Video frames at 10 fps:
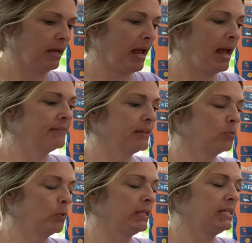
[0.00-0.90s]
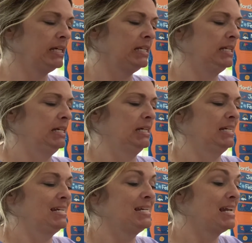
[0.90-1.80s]
And then we need
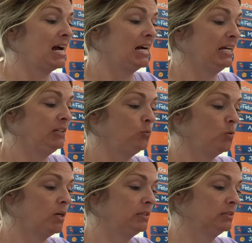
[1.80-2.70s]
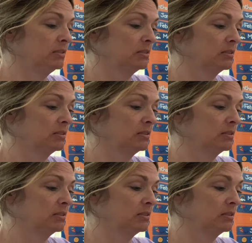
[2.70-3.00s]
nine ones.